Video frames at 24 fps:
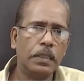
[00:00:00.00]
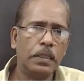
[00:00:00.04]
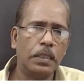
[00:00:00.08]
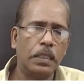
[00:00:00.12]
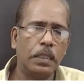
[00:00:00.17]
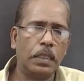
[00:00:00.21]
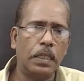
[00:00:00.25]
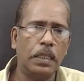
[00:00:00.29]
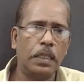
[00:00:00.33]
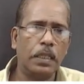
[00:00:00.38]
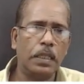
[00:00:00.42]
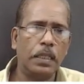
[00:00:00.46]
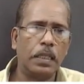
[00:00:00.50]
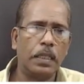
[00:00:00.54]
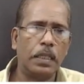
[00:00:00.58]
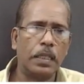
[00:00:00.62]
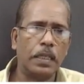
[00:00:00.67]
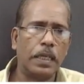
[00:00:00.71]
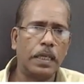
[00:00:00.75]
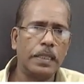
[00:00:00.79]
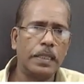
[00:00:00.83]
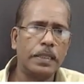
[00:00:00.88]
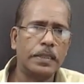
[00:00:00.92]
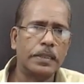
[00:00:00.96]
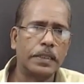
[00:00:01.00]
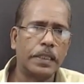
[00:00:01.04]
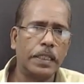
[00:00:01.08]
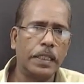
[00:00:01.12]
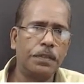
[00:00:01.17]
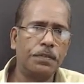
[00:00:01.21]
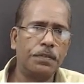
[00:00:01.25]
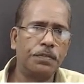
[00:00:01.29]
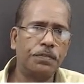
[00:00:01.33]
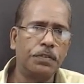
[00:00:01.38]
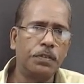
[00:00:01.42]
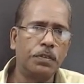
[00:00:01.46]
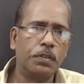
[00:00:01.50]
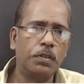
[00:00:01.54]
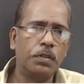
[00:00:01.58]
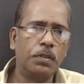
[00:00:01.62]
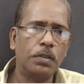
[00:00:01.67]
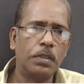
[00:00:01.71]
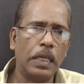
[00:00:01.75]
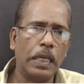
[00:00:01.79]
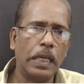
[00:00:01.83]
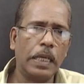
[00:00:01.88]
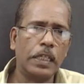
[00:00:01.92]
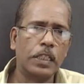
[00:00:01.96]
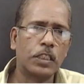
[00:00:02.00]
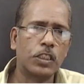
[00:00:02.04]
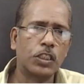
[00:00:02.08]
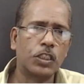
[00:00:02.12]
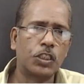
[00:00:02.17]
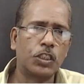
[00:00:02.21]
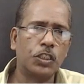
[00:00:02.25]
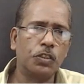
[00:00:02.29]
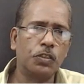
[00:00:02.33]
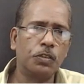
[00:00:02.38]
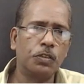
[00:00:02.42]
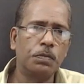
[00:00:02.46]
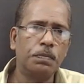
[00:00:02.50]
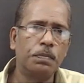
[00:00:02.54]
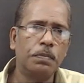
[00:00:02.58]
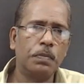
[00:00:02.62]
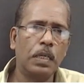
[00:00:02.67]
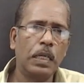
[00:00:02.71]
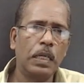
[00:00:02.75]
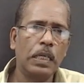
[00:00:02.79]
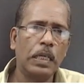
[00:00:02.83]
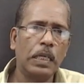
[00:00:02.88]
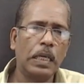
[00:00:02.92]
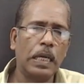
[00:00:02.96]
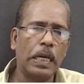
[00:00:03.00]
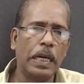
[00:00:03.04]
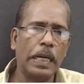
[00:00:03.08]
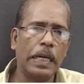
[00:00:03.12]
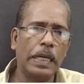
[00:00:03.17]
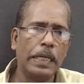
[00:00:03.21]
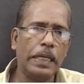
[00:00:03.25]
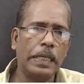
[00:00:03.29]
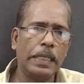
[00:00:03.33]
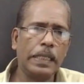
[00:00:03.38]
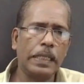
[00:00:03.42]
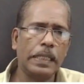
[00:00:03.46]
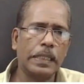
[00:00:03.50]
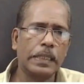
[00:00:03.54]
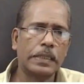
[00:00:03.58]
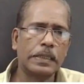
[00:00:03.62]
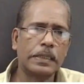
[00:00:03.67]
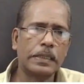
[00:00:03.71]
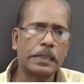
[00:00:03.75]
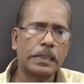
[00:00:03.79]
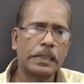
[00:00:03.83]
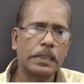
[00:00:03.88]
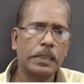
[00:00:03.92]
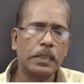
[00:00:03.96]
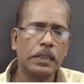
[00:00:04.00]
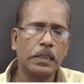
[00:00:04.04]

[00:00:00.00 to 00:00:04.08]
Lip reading: and right side 4x cube and dx.